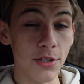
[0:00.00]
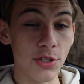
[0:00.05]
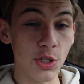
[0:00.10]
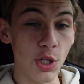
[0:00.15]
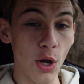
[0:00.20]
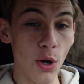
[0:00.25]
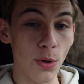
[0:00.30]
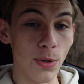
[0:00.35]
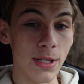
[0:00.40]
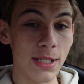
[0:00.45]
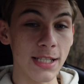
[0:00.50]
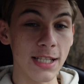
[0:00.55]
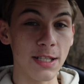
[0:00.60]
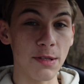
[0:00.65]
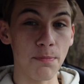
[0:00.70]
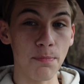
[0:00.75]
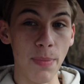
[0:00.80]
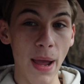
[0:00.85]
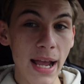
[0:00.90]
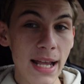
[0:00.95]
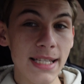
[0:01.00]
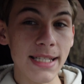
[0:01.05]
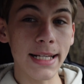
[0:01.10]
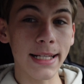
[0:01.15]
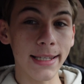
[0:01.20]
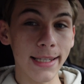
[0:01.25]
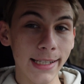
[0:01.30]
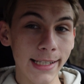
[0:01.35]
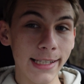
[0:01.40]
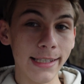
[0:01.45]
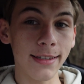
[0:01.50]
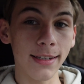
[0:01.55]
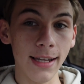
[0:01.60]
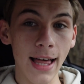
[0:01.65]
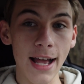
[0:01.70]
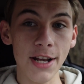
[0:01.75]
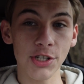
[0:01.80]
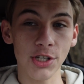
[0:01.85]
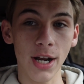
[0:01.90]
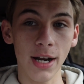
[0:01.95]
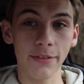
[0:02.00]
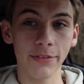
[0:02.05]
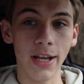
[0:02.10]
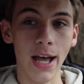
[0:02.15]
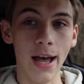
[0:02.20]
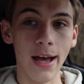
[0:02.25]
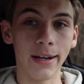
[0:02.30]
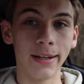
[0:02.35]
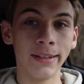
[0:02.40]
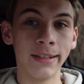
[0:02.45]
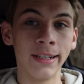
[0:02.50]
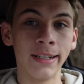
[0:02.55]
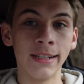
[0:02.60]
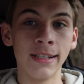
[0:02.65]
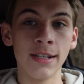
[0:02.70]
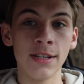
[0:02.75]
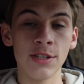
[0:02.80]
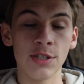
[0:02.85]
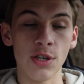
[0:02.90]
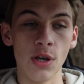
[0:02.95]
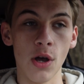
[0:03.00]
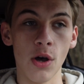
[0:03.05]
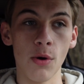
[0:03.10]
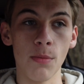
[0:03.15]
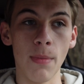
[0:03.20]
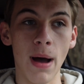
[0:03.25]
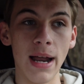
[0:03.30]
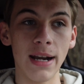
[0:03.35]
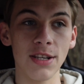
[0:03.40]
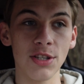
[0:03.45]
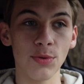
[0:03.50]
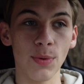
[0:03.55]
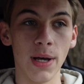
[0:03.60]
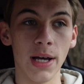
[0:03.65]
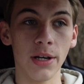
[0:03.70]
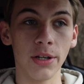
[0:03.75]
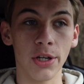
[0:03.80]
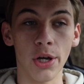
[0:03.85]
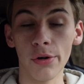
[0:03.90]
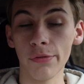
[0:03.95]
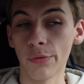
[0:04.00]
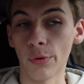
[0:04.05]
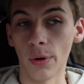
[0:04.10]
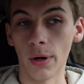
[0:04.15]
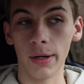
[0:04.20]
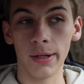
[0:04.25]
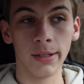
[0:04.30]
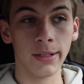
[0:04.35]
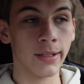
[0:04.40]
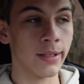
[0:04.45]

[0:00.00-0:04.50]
So this is basically the last shot I've got. So might as well go for it.